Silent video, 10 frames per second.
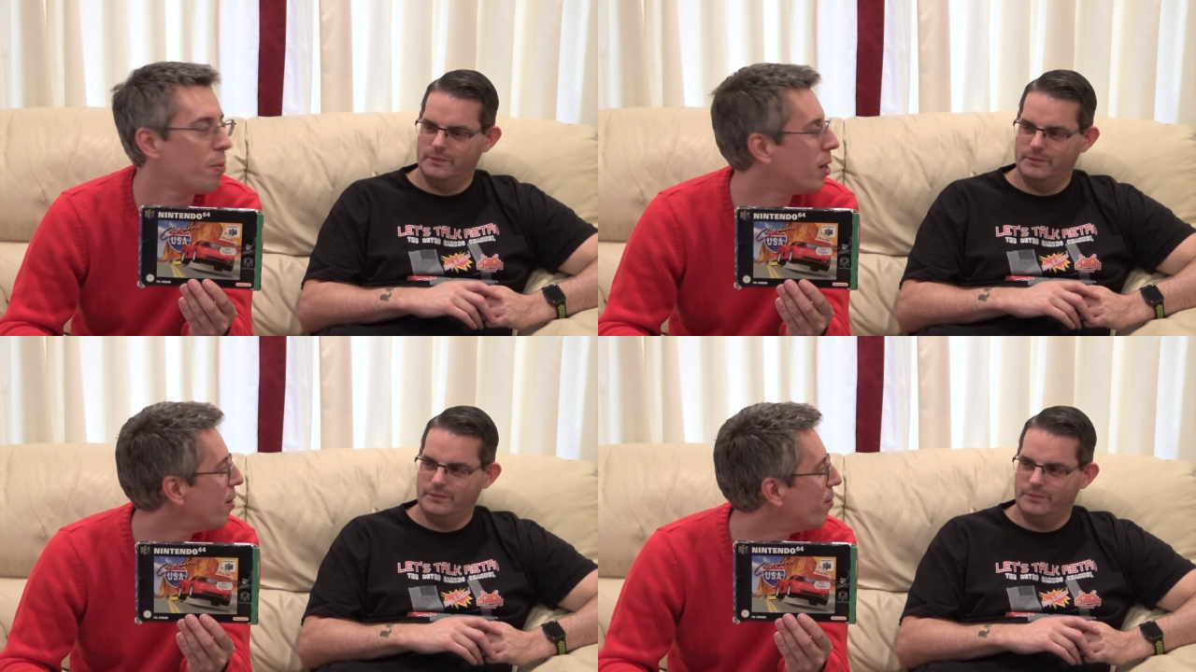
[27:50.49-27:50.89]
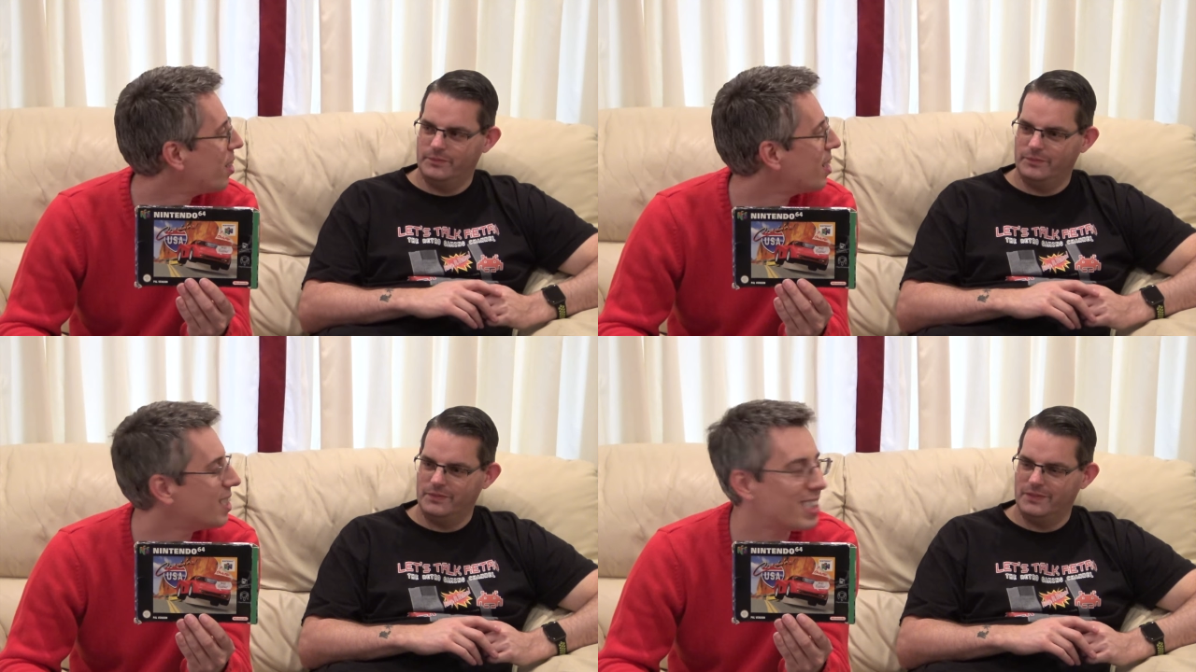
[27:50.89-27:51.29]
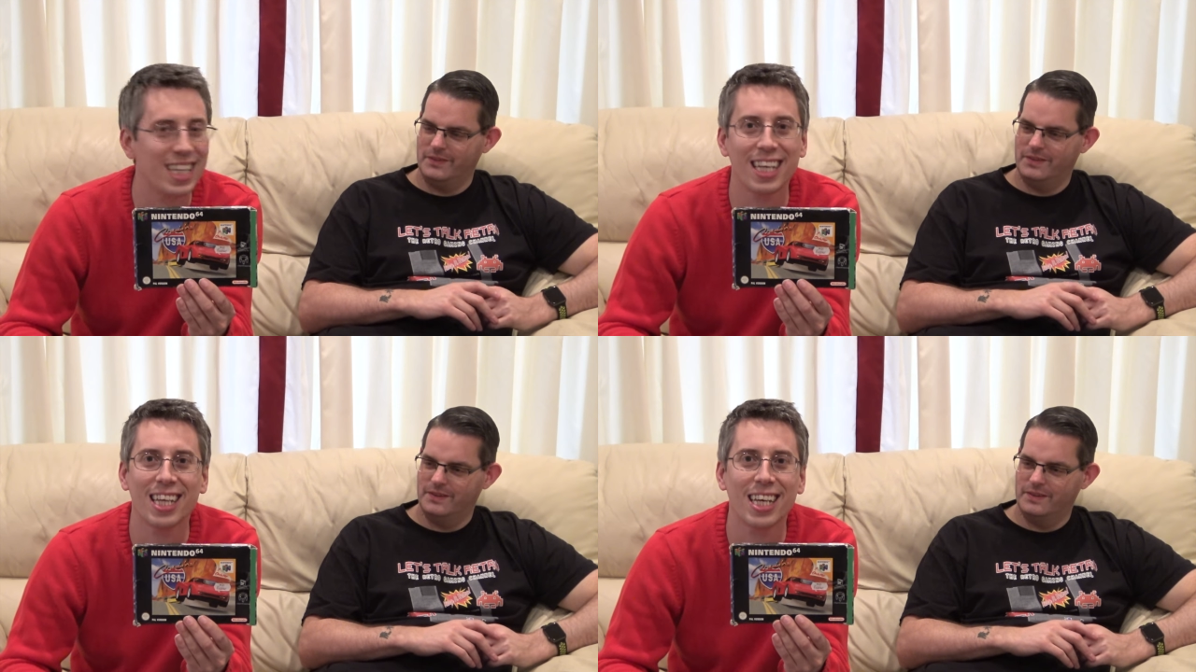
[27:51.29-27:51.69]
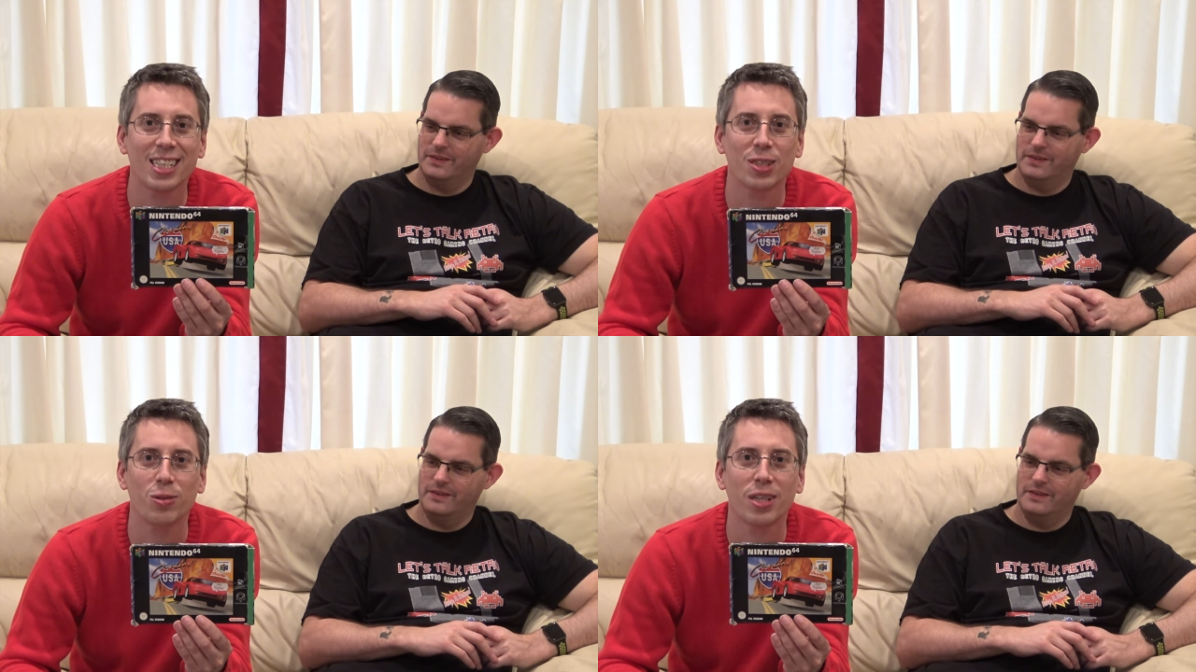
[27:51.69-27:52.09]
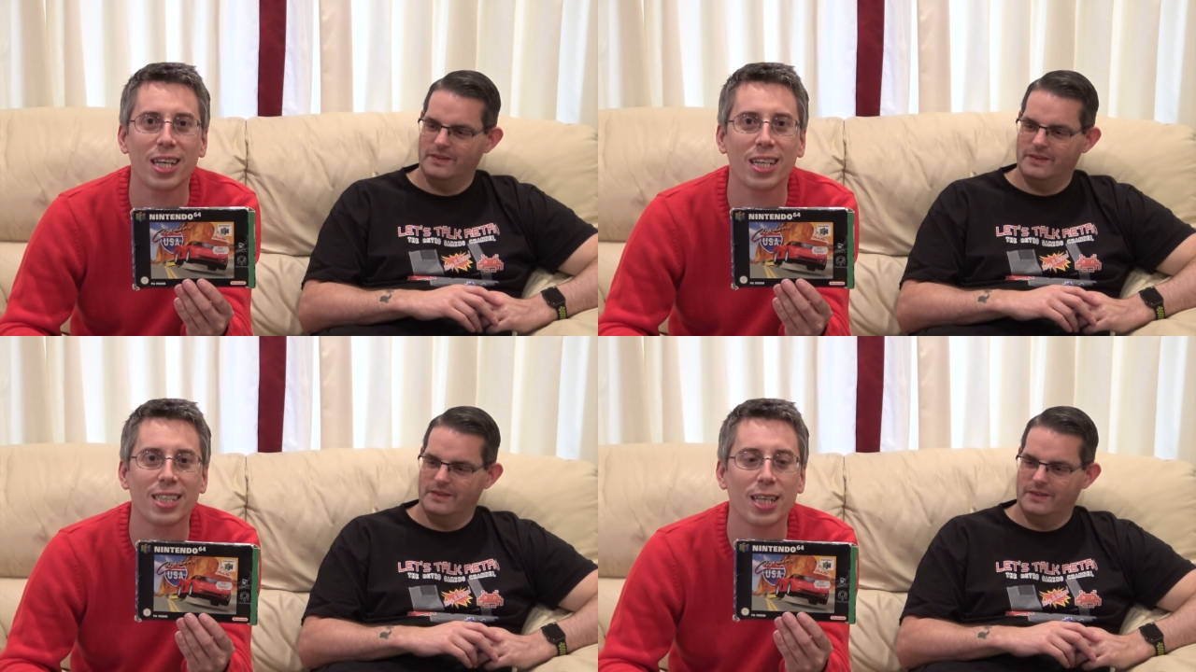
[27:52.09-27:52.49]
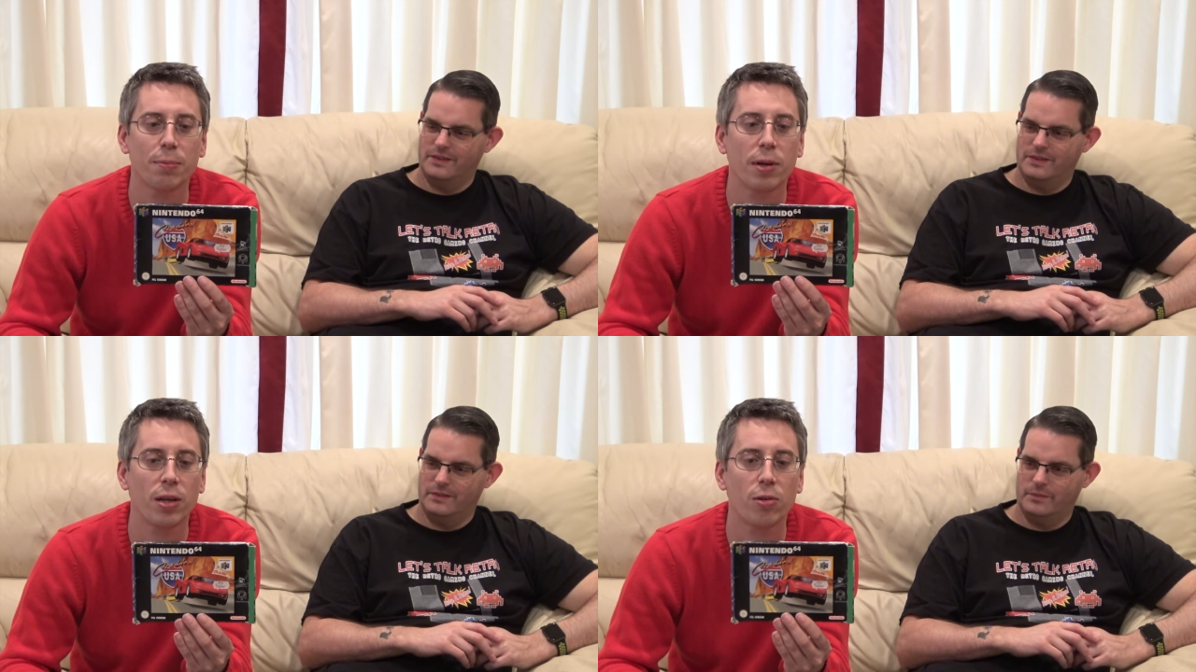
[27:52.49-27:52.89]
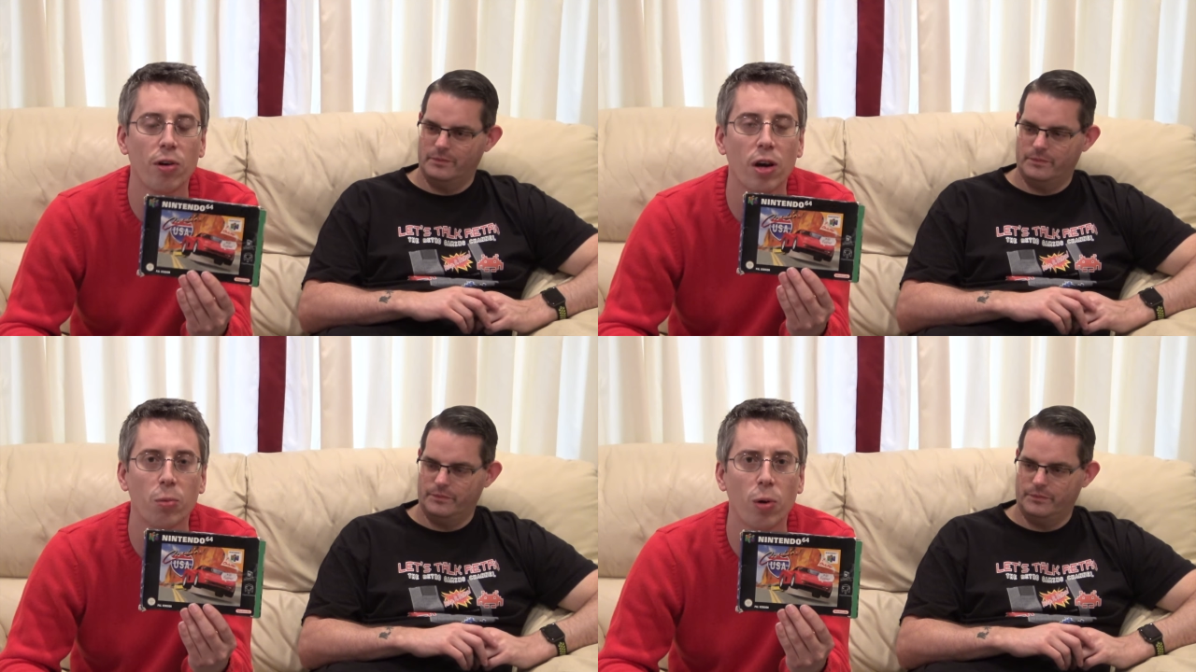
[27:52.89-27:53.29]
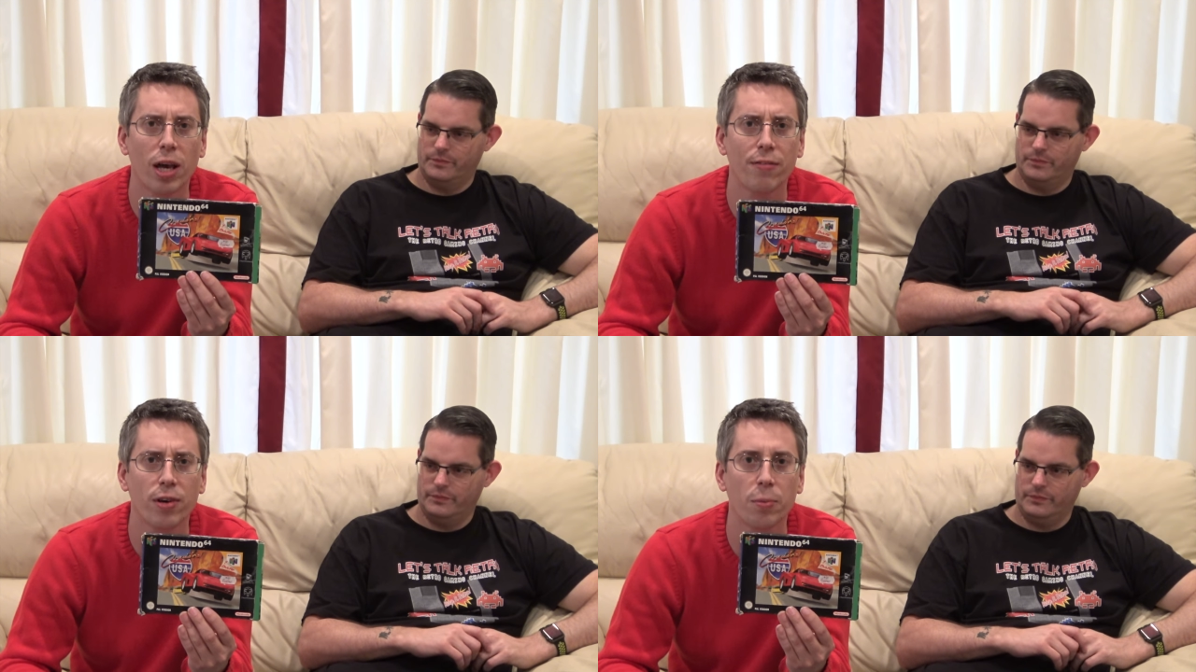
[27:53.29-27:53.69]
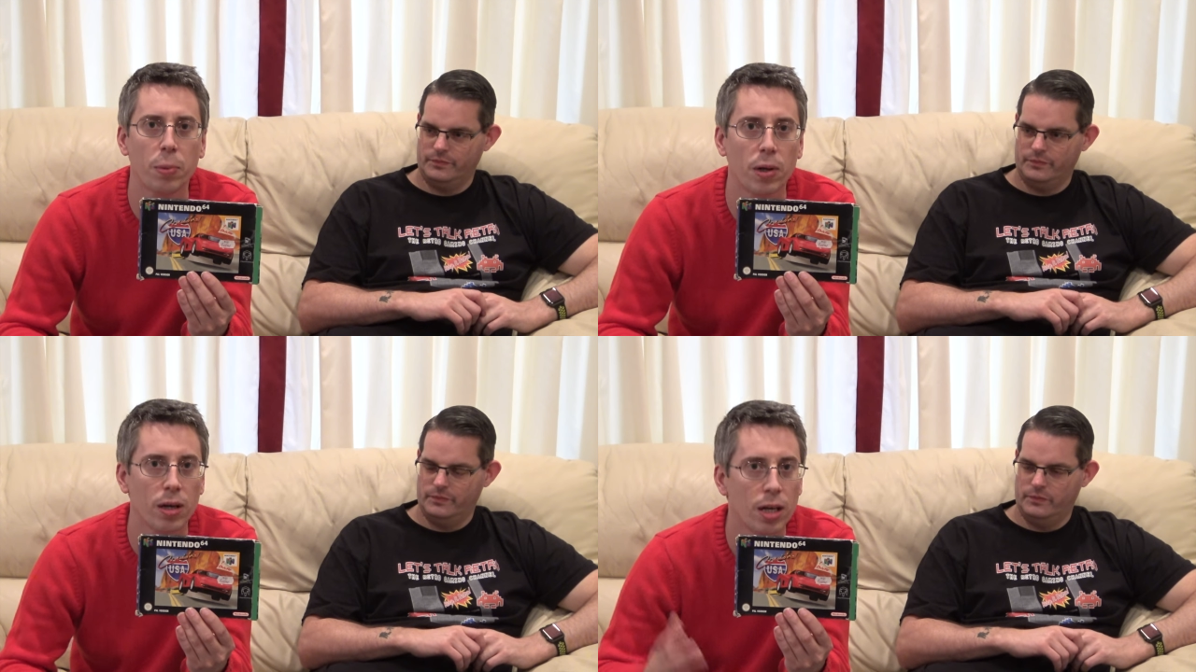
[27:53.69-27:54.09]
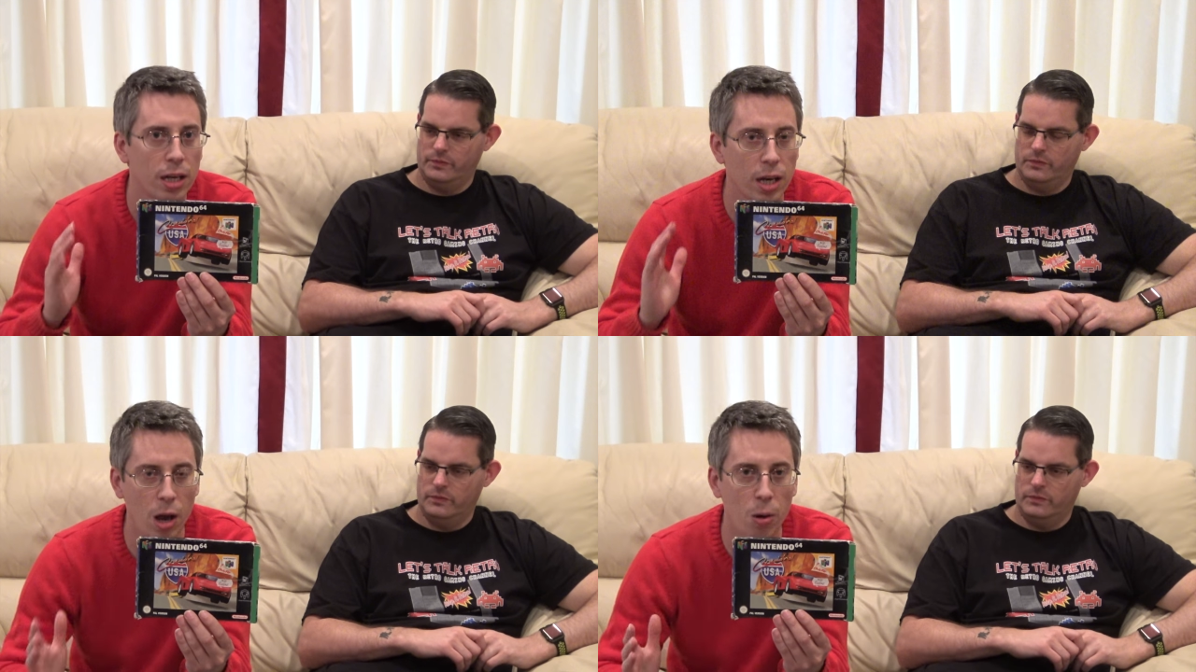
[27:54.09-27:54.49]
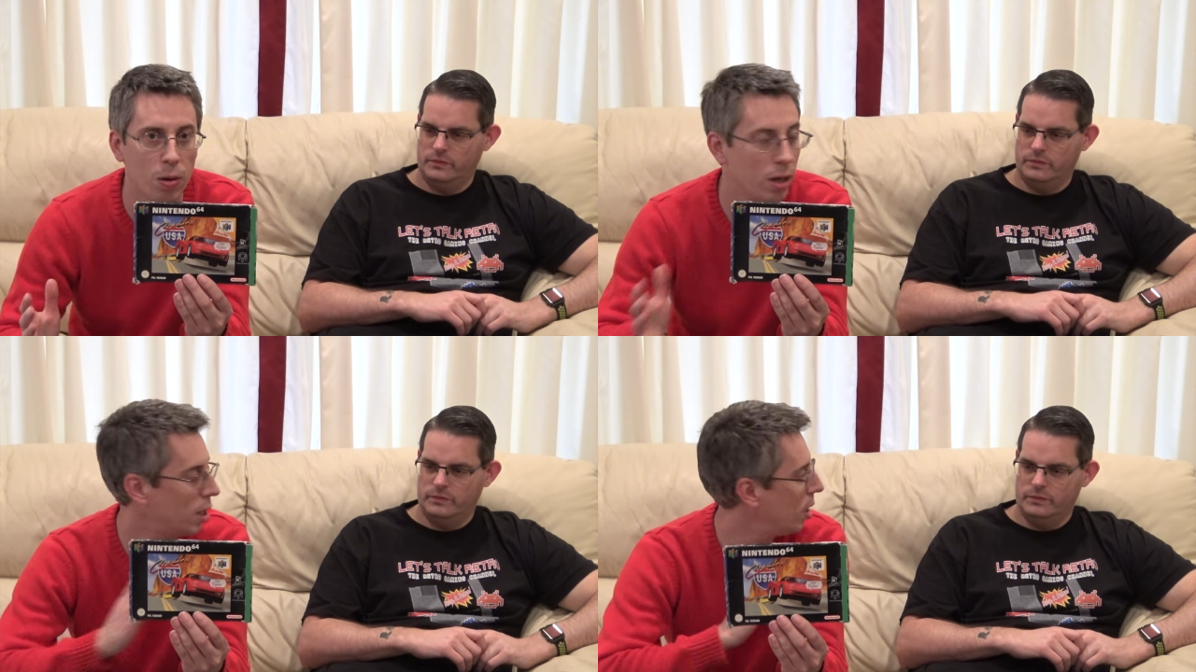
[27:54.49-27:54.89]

Speaker 1: am I ever going to see this, or are they going to take the money or run, whatever. But no,